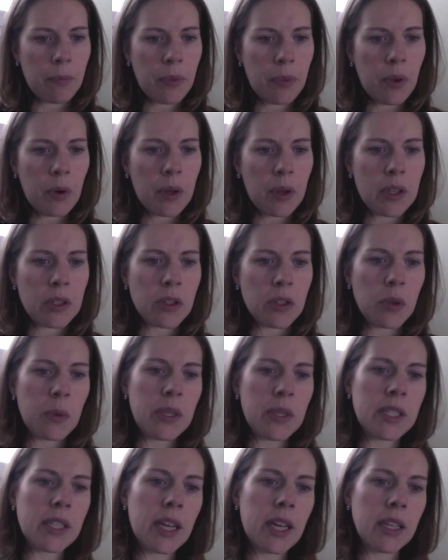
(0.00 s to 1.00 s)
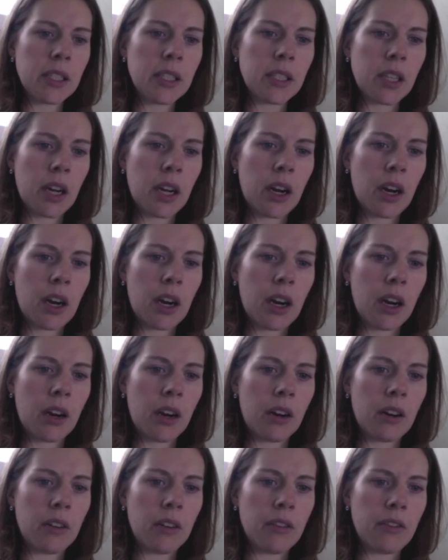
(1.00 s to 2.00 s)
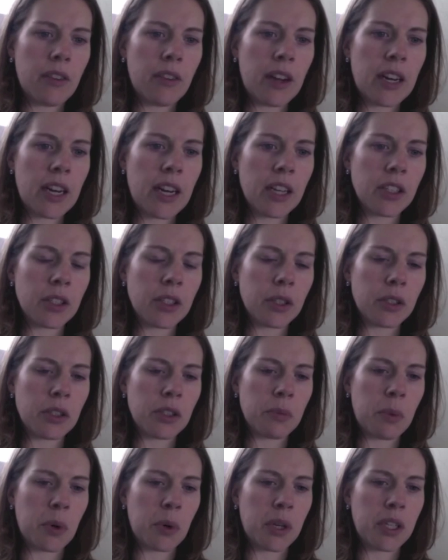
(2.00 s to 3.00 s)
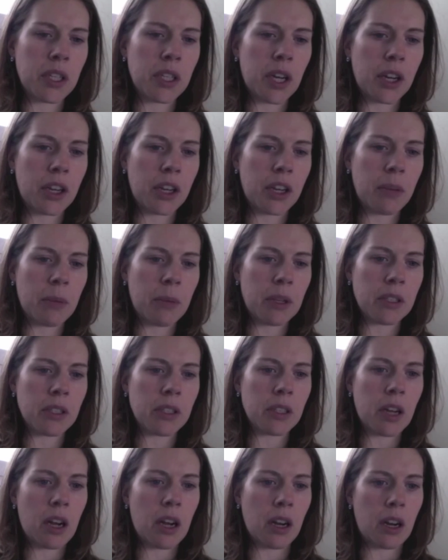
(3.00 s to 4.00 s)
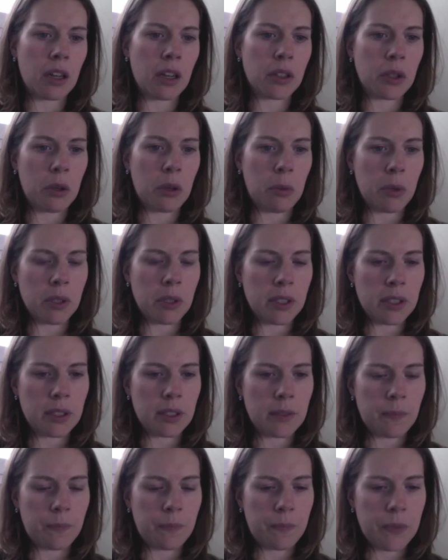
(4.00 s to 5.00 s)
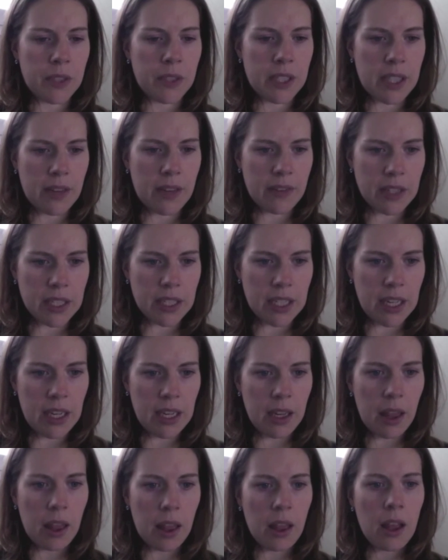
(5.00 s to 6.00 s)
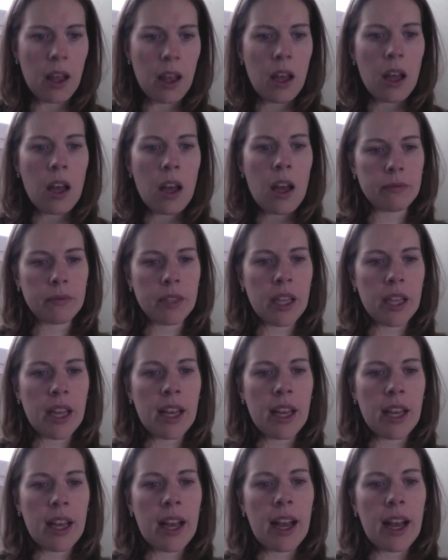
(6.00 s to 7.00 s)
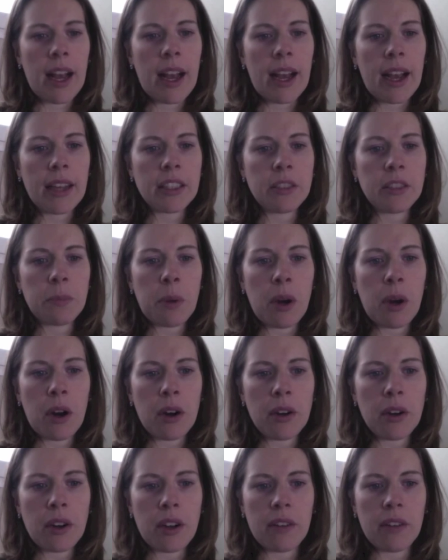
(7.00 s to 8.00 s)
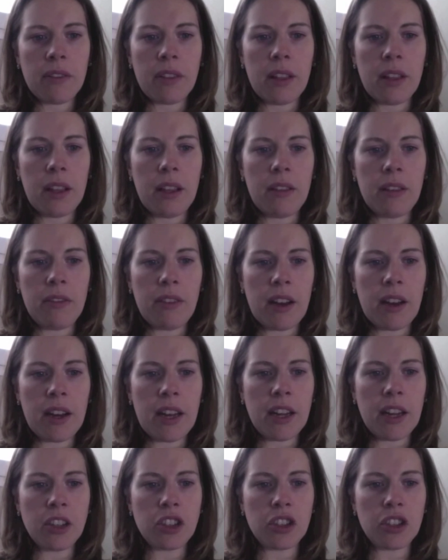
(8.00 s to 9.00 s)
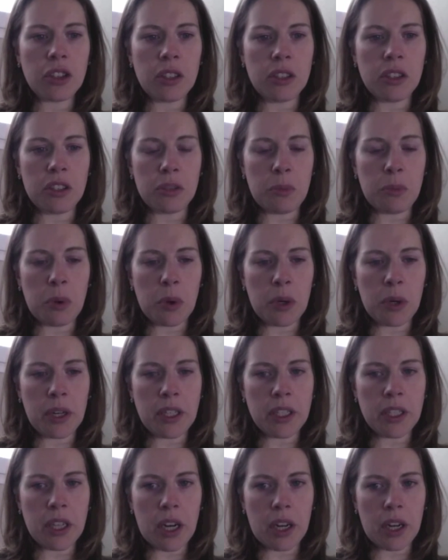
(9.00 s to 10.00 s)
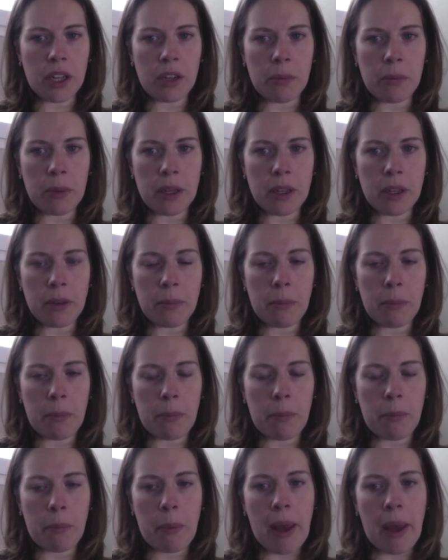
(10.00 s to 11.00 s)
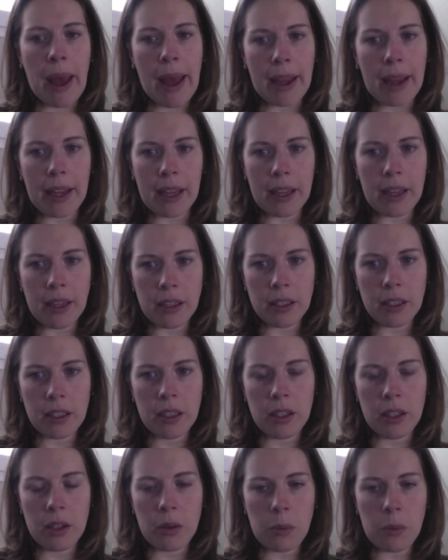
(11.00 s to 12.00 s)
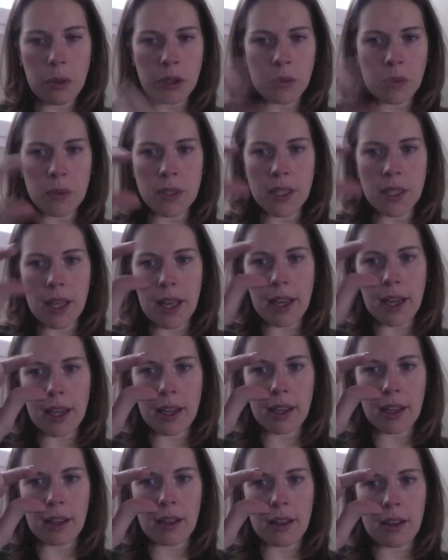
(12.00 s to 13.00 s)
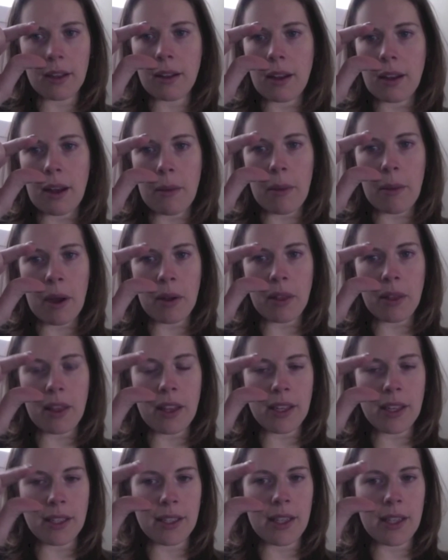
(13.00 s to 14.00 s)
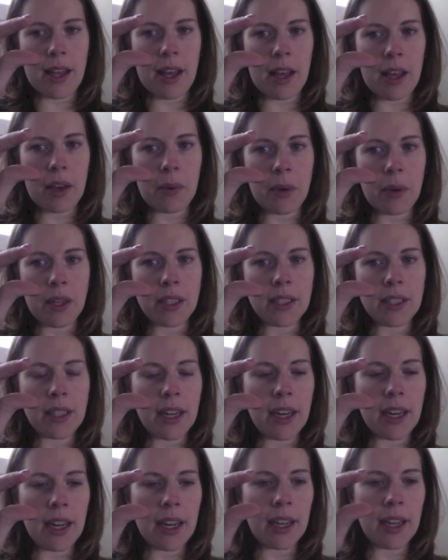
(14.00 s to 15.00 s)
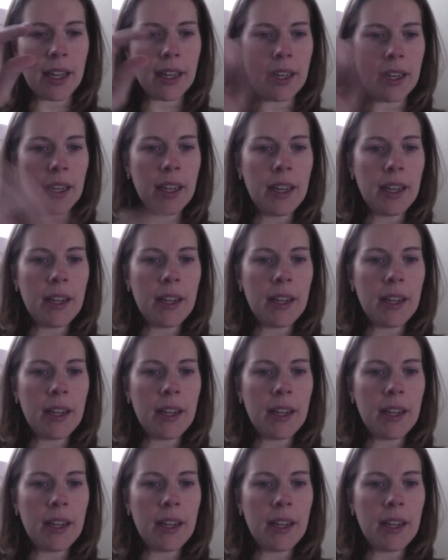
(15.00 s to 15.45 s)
Okay, so we sent our financial and supporting documents on October 17th. As part of the financial and supporting document packet, which was like about this thick when I sent it in,